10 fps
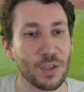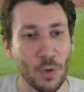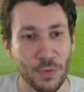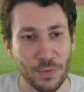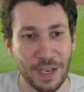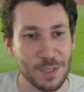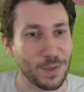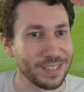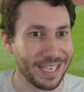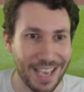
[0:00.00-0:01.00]
go for a
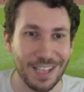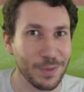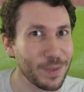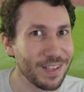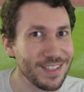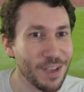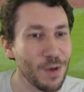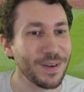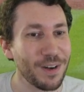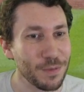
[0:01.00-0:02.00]
fastball. You can't throw into the
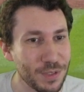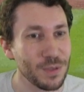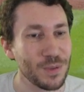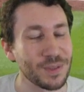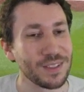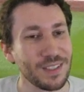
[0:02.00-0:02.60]
zone at 0-2.